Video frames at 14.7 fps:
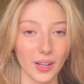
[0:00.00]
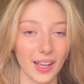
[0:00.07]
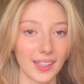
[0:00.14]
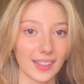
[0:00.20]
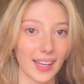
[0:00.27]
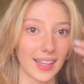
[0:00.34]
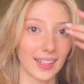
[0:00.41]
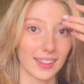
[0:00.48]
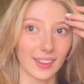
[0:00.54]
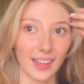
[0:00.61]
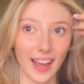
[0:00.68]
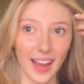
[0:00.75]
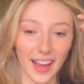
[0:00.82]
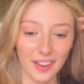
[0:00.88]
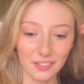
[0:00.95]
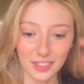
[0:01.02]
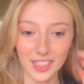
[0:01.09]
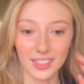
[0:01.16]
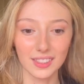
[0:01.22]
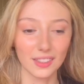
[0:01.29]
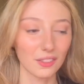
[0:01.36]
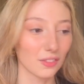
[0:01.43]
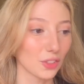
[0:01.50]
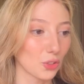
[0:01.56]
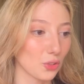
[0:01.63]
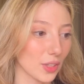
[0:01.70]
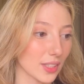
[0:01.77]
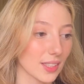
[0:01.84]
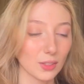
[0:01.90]
and like the heaviness of the
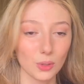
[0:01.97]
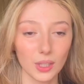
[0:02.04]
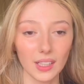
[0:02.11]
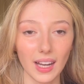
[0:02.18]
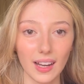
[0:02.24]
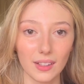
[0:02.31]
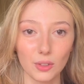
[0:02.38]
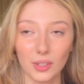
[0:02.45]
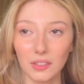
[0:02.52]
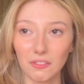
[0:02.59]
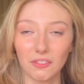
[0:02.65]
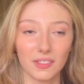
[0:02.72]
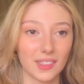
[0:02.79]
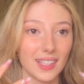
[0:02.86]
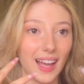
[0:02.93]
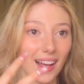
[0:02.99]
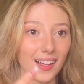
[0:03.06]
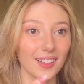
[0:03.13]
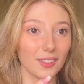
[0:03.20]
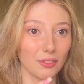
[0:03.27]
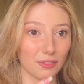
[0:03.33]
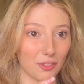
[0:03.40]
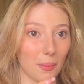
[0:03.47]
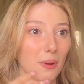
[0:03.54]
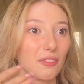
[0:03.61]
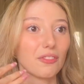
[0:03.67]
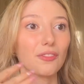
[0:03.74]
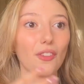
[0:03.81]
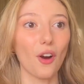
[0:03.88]
dresses, you can tell from
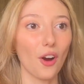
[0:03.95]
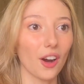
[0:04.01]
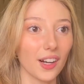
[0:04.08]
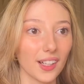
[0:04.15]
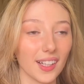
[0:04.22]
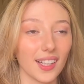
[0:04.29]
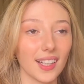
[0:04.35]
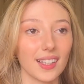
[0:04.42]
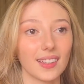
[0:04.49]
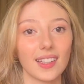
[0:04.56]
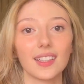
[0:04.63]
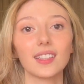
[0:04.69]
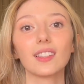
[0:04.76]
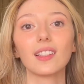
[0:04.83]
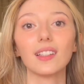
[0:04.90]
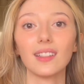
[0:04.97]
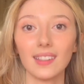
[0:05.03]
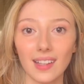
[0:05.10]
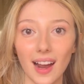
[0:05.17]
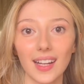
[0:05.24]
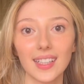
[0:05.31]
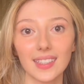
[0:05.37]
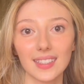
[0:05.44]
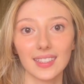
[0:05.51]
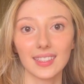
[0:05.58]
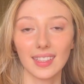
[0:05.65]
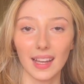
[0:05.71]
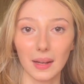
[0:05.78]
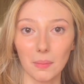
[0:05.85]
afar that it's a
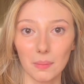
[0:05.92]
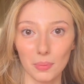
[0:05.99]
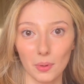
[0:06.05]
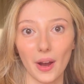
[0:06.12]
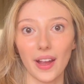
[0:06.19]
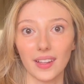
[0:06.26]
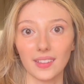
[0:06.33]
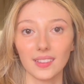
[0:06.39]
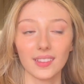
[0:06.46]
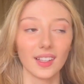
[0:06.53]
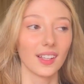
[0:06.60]
nice like brand.